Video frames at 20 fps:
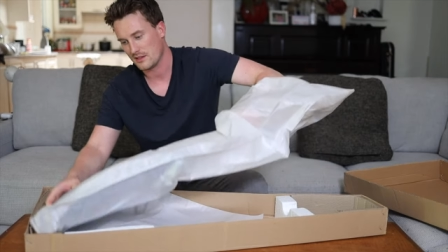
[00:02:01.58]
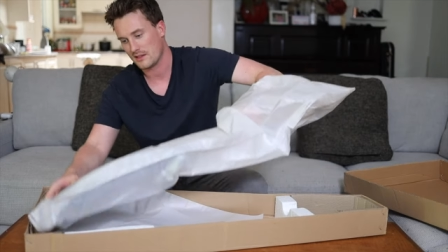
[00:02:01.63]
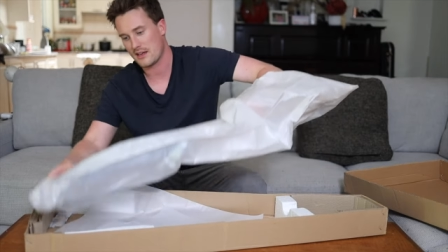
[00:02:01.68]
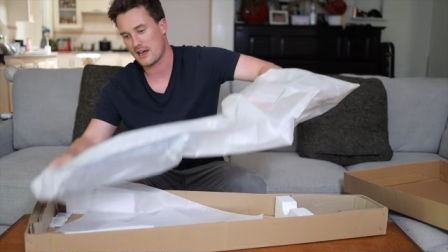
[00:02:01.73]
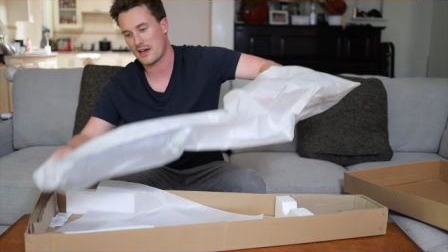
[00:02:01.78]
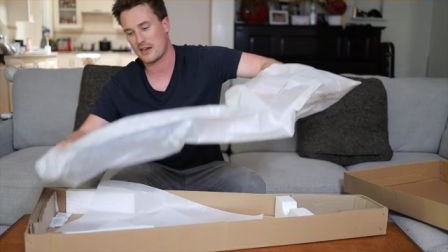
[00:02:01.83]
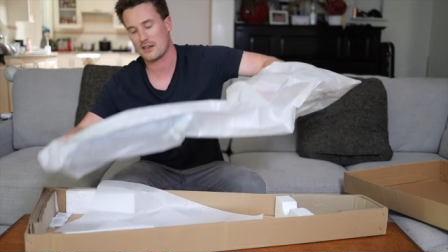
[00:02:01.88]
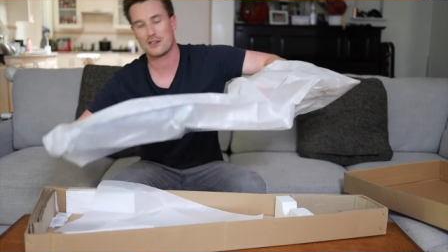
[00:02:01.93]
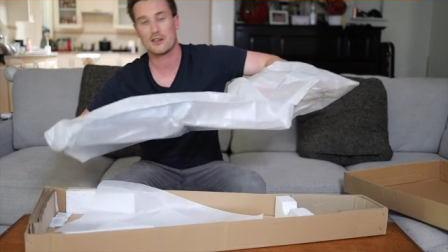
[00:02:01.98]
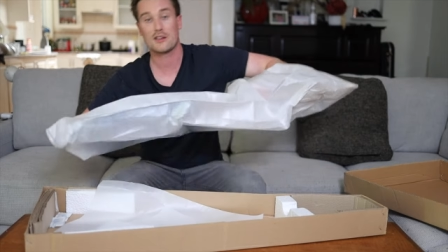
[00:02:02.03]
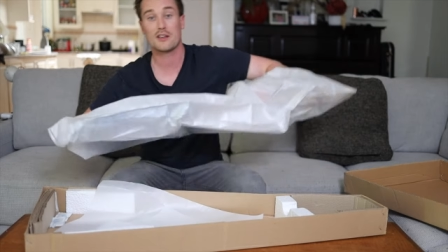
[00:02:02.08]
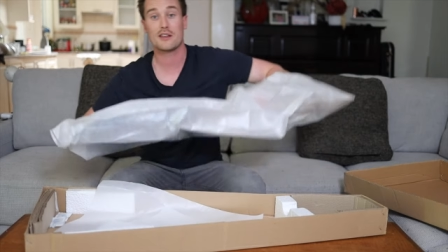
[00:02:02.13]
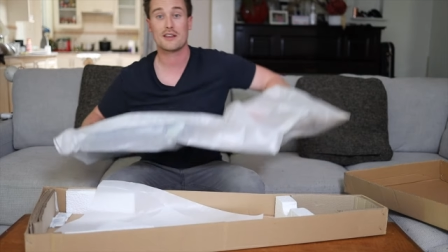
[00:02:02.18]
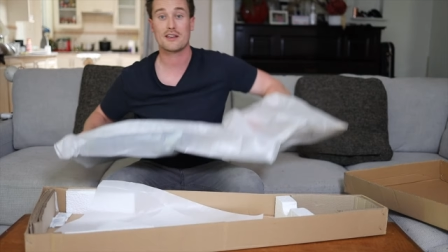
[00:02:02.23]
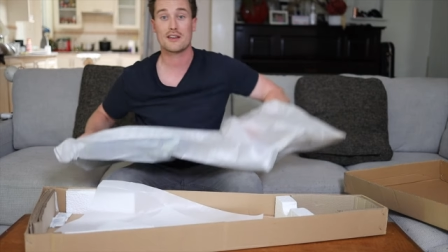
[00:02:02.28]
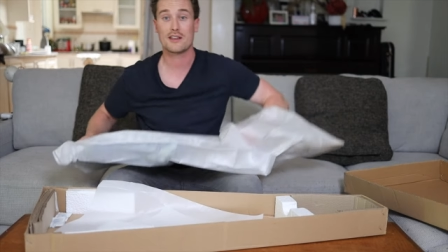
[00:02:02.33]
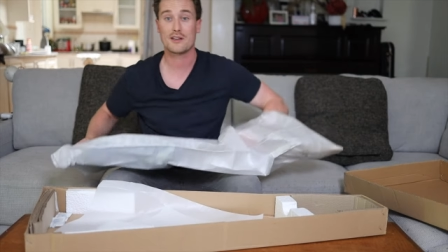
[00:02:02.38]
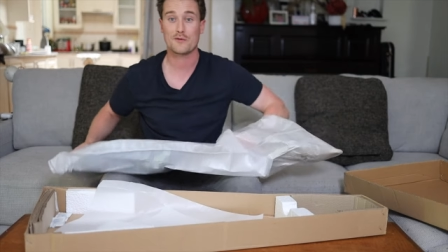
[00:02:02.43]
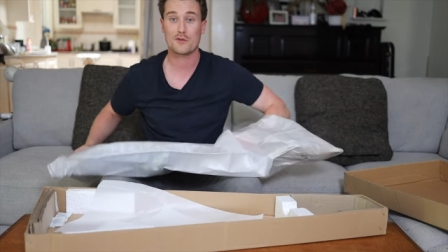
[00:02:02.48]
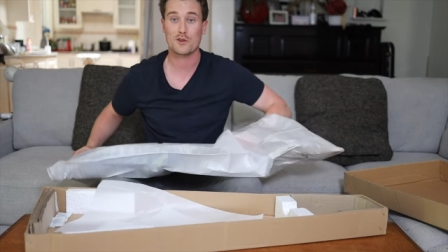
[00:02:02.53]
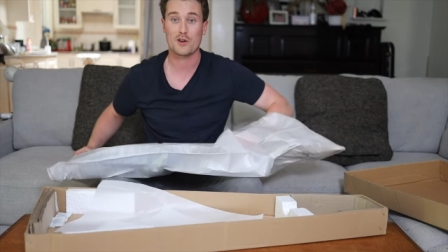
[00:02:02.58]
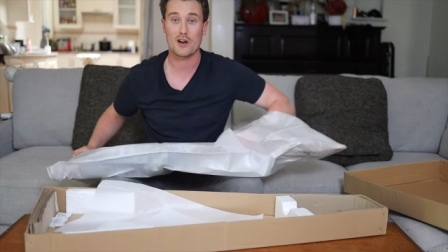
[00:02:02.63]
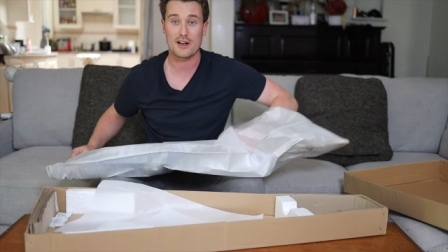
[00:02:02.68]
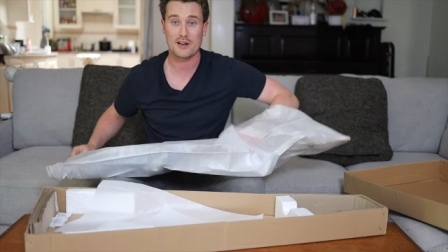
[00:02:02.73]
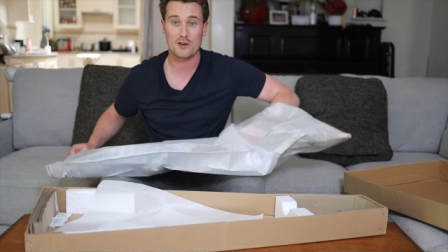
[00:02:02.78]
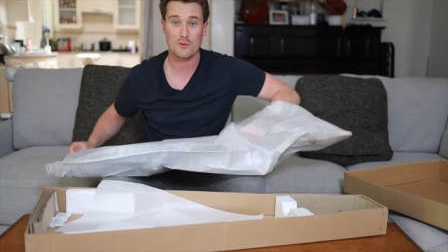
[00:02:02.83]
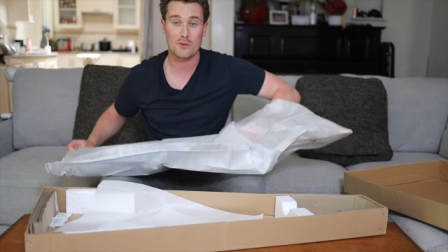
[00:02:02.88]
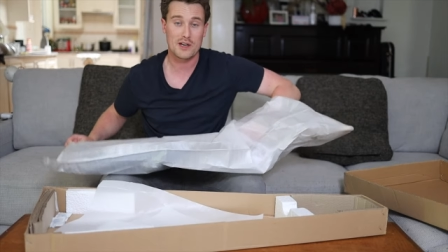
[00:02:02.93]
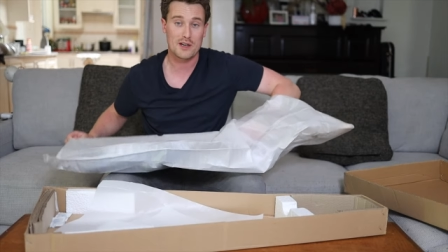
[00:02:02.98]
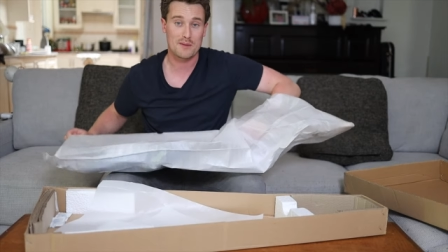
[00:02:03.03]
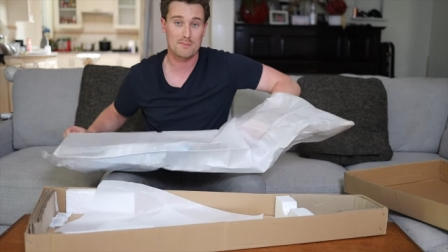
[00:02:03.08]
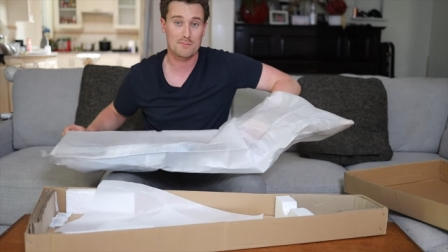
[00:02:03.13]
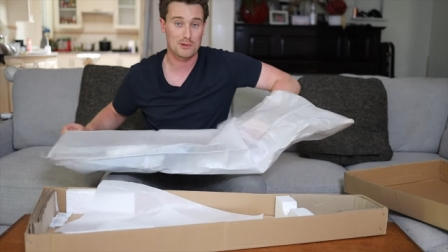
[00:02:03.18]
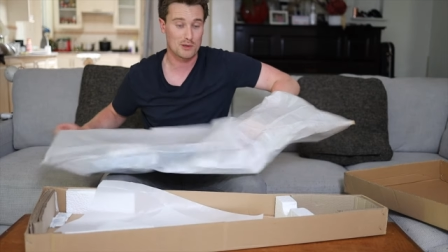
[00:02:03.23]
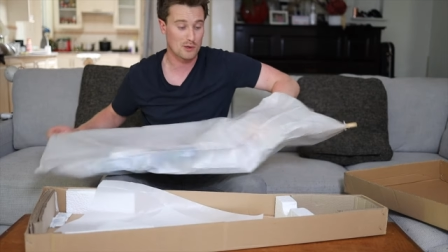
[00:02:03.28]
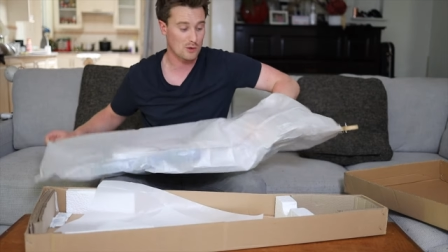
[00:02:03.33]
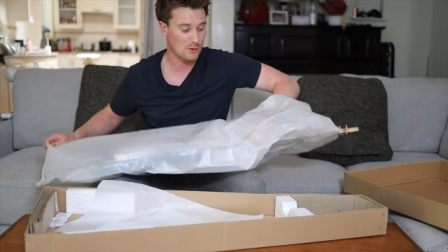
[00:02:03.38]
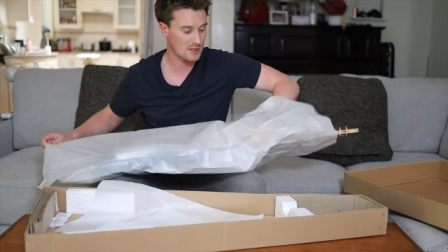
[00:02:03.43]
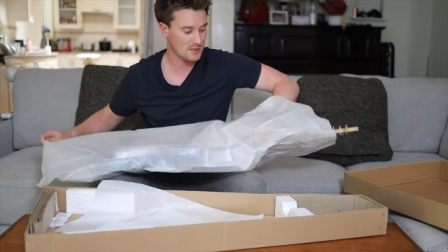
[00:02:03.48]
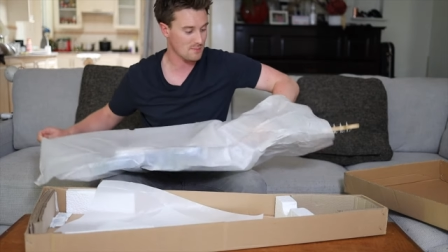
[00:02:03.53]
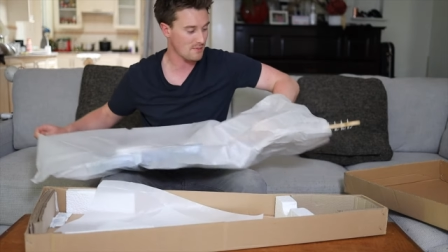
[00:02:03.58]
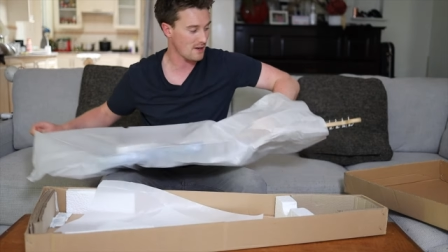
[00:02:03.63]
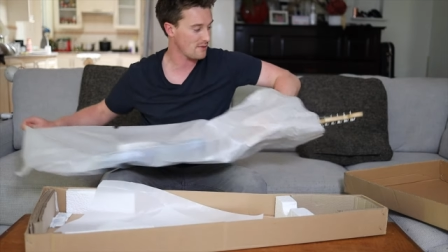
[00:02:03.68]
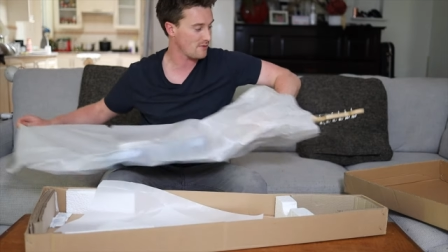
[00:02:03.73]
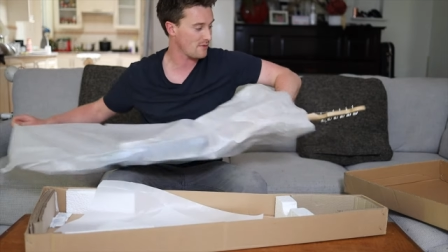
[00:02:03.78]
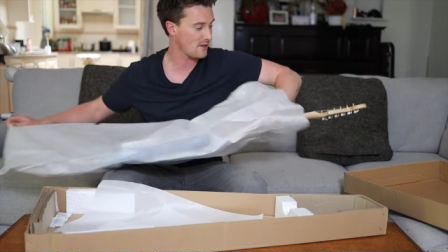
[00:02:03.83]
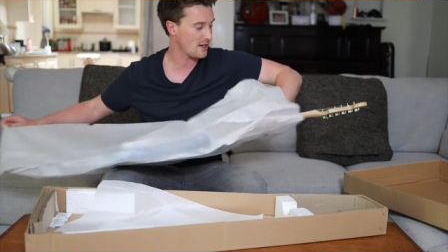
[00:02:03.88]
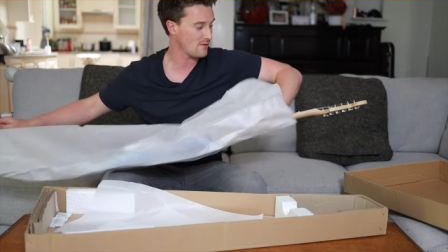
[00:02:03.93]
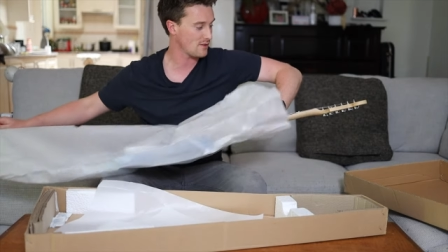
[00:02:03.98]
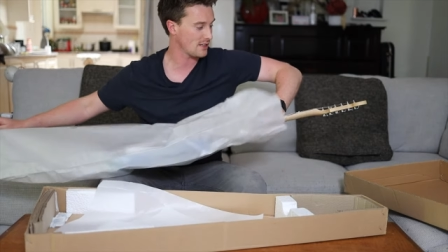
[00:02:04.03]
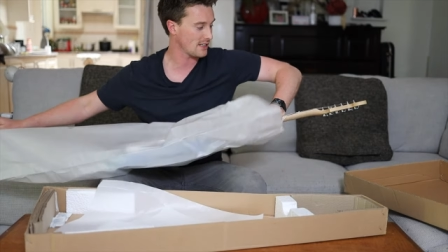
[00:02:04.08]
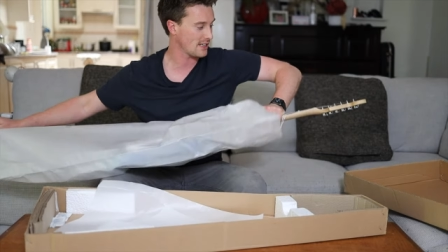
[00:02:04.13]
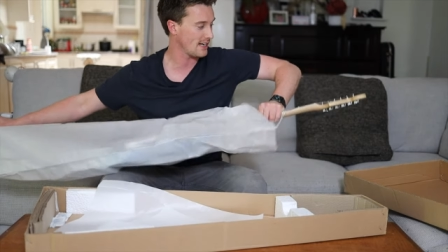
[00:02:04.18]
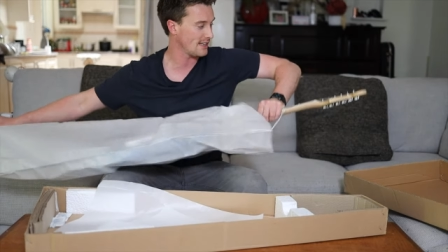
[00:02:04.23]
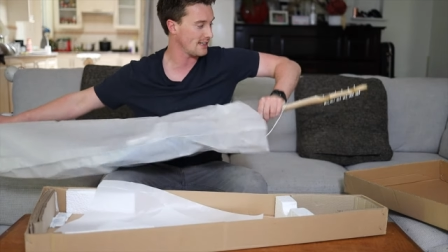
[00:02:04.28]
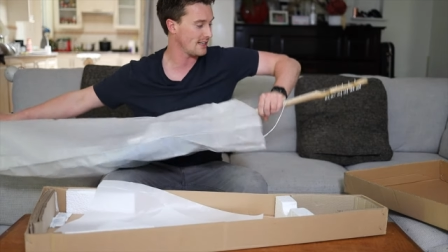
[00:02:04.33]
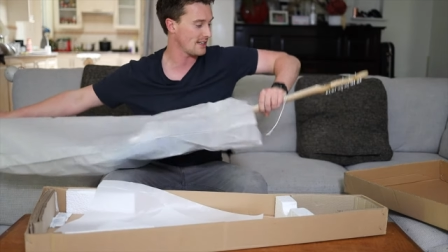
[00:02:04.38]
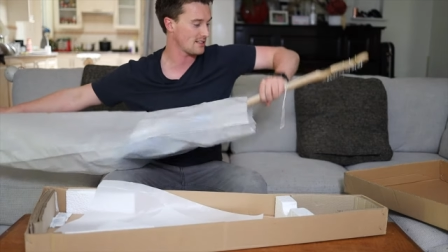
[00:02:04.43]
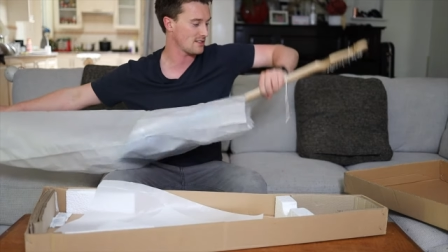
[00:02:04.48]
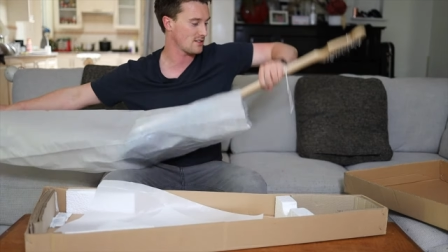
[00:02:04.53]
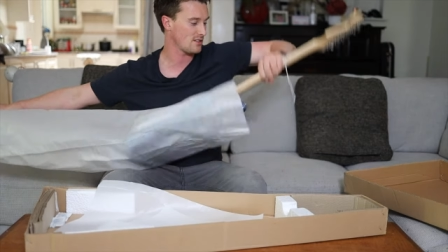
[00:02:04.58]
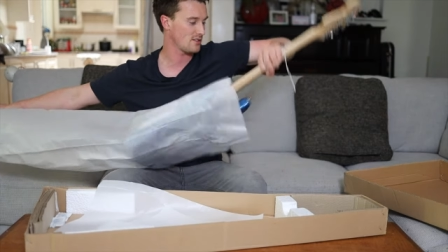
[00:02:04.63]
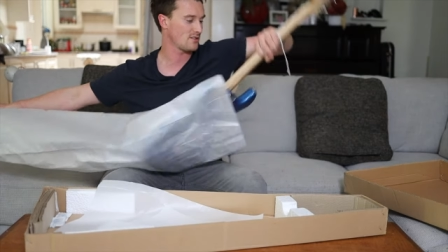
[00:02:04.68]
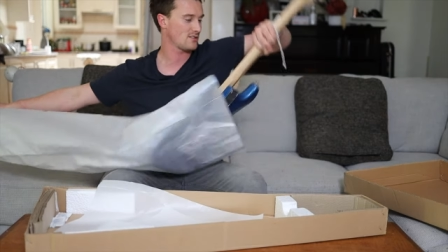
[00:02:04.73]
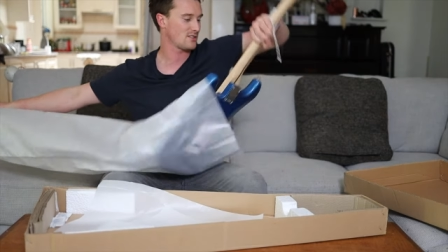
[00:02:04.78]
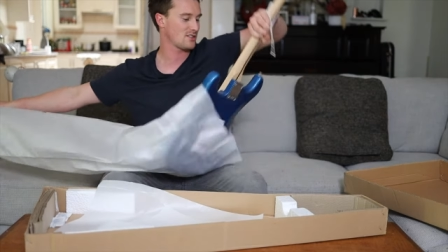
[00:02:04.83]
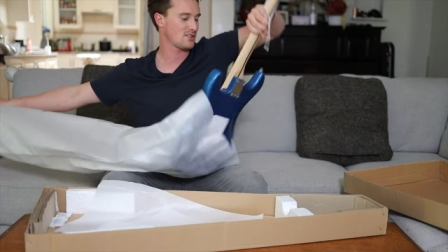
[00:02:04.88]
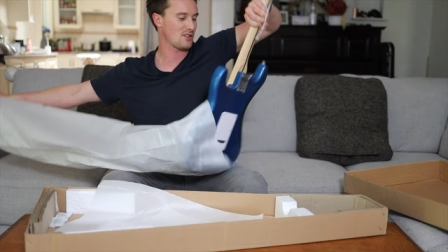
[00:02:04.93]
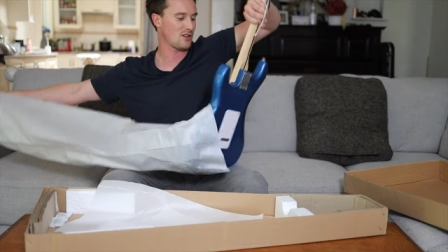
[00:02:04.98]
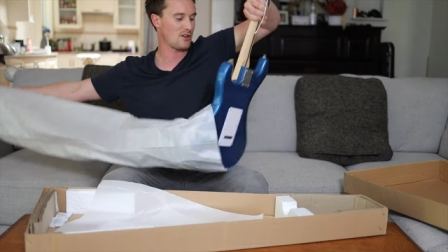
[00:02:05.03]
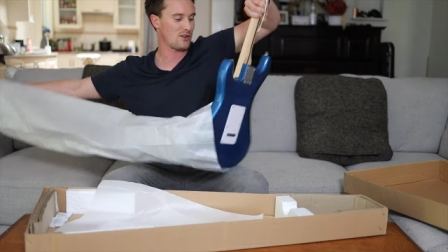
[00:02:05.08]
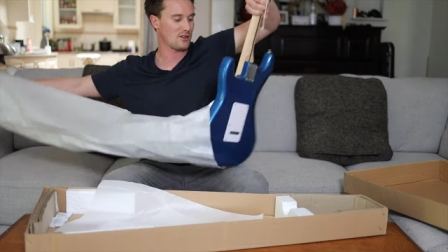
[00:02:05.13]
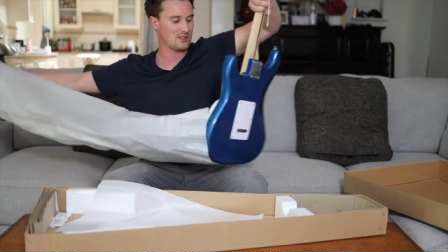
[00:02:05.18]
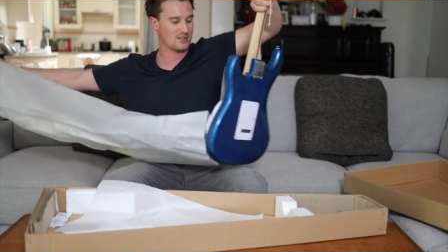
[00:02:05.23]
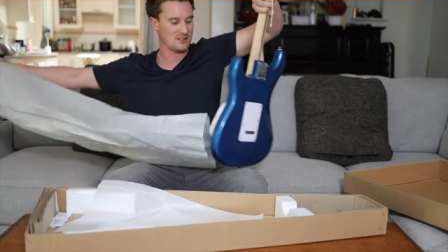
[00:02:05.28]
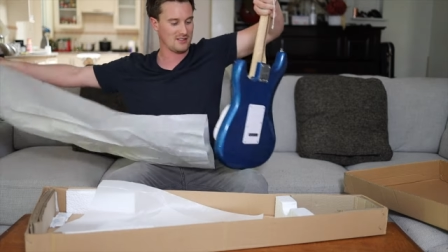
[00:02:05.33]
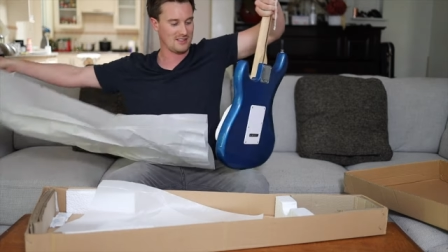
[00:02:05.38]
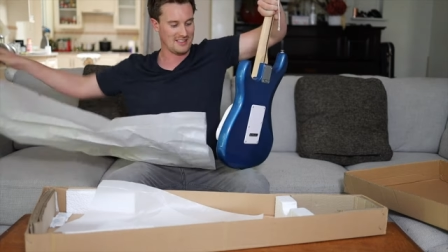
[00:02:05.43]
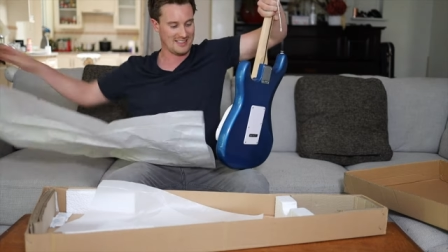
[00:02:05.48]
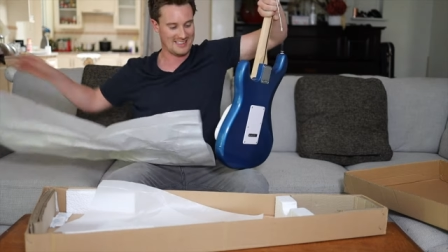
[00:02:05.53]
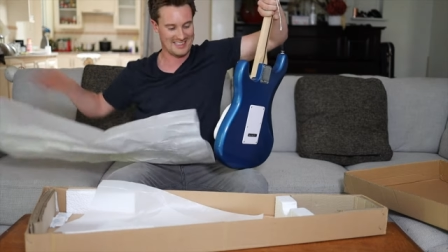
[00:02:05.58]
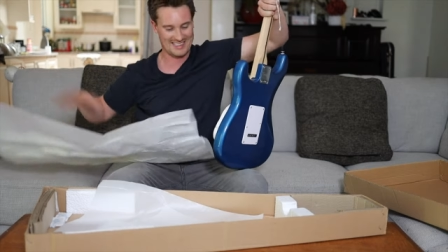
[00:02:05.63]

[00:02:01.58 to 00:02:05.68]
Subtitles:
Now, if you're unaware, blue is my favorite color, so stoked,